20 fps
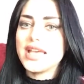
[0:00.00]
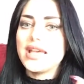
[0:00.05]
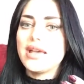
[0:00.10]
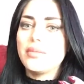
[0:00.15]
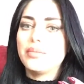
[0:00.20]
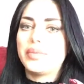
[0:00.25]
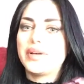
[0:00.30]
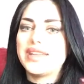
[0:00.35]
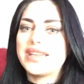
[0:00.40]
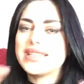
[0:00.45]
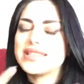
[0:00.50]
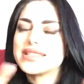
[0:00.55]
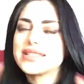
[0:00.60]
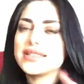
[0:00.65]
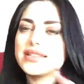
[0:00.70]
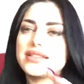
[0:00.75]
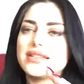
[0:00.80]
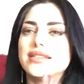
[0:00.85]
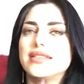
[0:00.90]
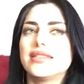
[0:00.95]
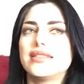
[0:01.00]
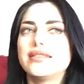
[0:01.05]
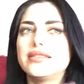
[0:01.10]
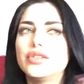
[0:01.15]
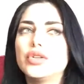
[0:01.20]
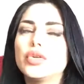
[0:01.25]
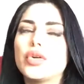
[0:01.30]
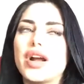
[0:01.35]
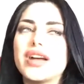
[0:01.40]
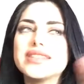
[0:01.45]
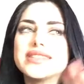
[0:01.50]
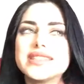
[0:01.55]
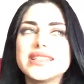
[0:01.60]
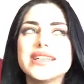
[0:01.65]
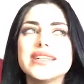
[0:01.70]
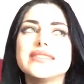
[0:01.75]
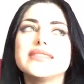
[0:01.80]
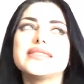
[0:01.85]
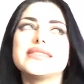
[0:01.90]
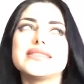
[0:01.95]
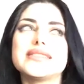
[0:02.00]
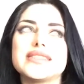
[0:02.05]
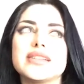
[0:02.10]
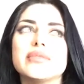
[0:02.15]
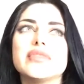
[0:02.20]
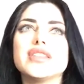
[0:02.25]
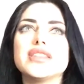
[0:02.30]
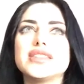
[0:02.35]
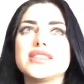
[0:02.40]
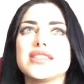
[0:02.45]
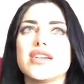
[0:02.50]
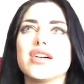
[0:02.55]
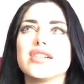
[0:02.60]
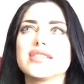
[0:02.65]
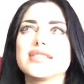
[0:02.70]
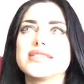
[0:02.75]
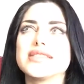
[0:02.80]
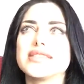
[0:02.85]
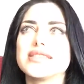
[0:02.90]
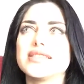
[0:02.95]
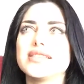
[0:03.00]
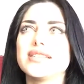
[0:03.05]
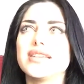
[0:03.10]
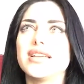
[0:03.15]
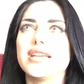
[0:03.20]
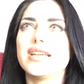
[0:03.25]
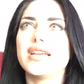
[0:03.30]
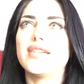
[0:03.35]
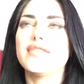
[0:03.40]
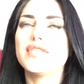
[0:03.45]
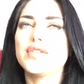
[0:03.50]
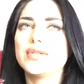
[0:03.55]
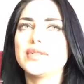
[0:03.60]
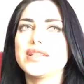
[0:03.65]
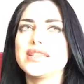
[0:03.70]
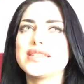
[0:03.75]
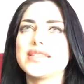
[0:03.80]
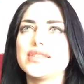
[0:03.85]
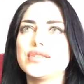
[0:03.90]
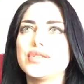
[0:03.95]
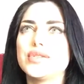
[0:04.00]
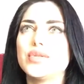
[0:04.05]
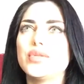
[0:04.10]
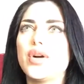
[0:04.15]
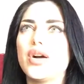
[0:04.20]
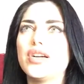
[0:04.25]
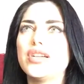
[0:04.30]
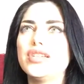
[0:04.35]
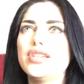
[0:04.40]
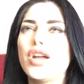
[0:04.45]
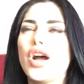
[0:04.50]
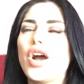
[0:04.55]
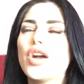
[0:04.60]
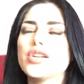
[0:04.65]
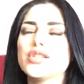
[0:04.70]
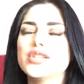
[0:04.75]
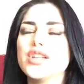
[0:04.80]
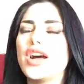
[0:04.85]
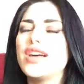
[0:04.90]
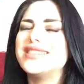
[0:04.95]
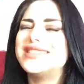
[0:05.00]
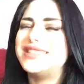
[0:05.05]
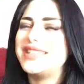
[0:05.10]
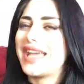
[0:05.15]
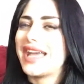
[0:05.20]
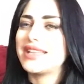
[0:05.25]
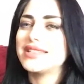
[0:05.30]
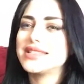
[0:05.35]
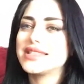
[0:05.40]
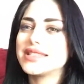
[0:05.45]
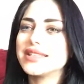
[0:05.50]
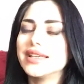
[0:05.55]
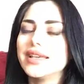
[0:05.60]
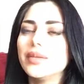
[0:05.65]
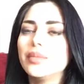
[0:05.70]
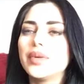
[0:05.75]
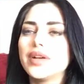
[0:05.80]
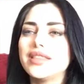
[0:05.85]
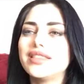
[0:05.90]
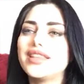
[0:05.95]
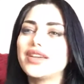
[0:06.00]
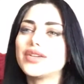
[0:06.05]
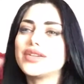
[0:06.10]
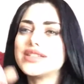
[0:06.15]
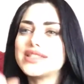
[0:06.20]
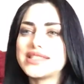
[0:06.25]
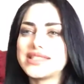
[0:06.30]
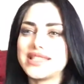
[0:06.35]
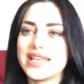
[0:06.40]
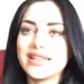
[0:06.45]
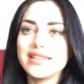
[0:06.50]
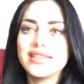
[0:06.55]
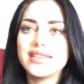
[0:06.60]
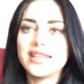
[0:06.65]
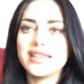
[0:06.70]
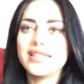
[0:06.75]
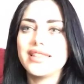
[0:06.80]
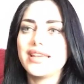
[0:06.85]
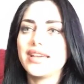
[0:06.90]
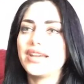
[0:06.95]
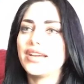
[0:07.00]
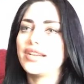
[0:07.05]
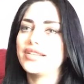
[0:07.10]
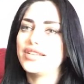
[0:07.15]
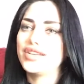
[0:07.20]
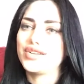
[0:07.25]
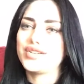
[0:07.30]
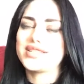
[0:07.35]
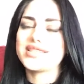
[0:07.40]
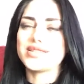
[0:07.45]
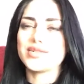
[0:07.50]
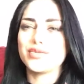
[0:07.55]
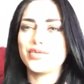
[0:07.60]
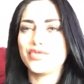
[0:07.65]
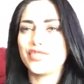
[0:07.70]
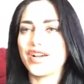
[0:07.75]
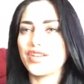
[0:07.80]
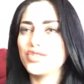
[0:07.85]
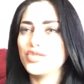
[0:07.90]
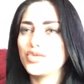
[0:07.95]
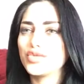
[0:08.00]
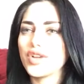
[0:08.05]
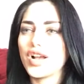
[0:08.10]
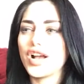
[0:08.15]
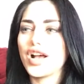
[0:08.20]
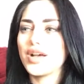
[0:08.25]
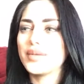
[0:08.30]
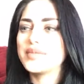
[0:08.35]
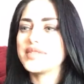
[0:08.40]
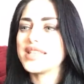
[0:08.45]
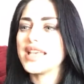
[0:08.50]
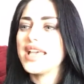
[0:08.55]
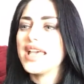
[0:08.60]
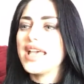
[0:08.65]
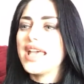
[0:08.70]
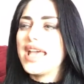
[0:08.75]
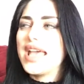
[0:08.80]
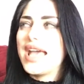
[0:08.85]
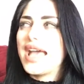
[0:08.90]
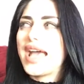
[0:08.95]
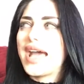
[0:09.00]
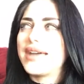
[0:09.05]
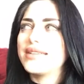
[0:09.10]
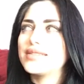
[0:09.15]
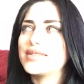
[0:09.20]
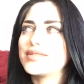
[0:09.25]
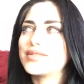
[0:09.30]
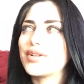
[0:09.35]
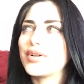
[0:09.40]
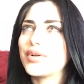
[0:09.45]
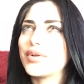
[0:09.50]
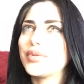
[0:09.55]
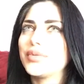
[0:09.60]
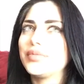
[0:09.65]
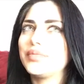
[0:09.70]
but it's Crosses, some of the songs, if you listen to, are not dancey, but there's synth in there's some fun drums, and so